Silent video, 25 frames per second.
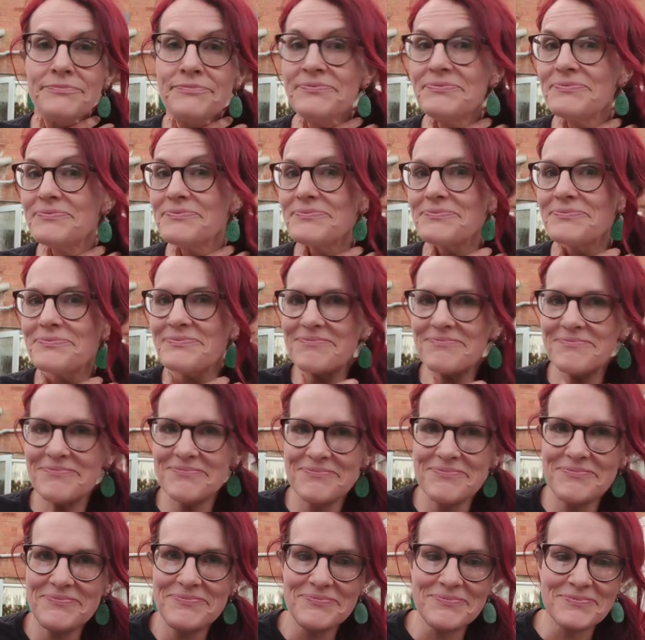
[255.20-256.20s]

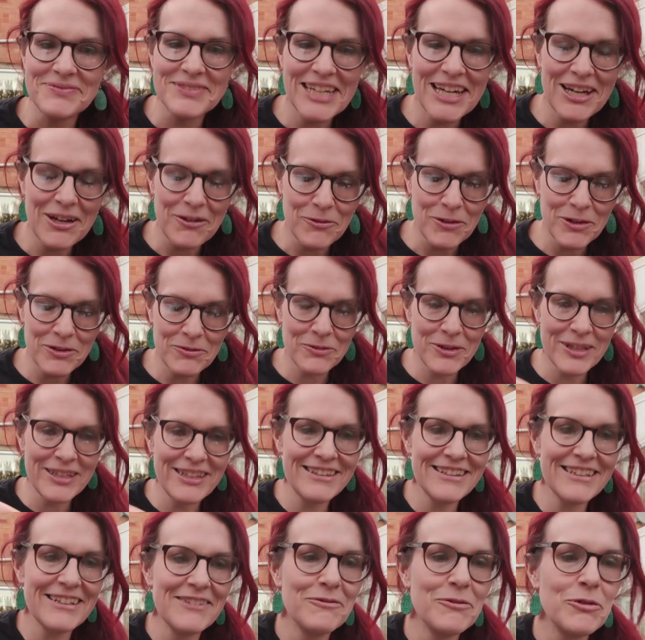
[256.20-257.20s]
that one
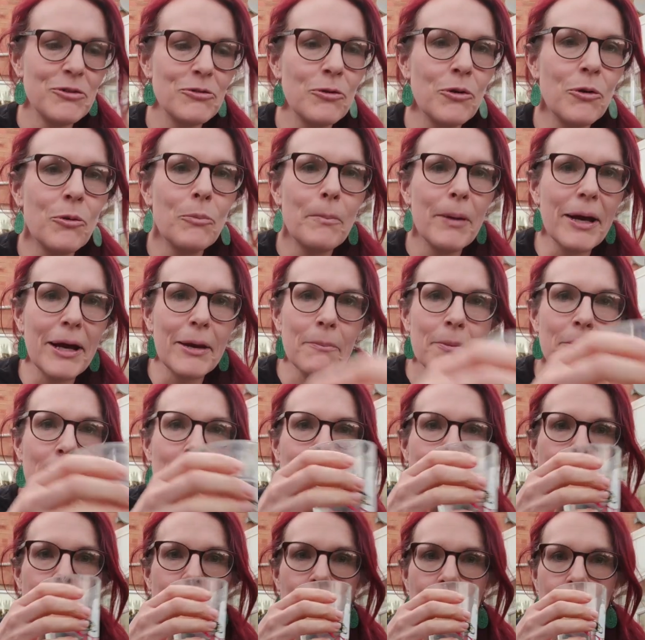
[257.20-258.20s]
went down the wrong pipe.
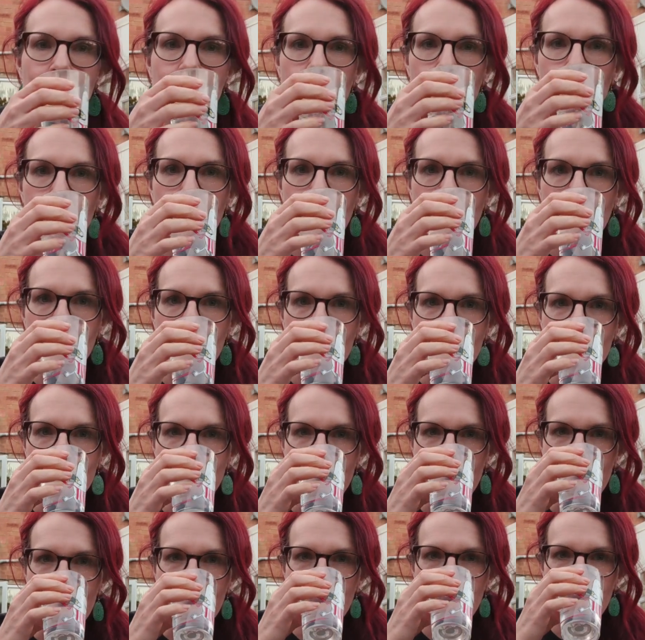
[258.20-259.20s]
Not
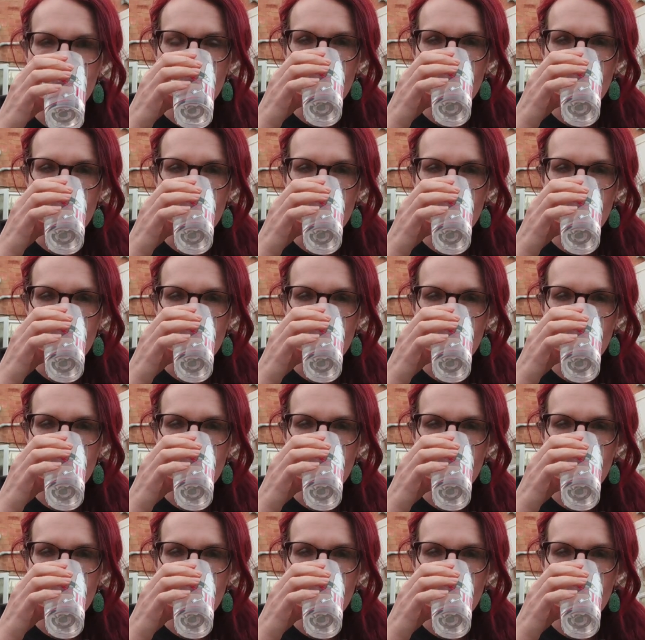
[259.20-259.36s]
really.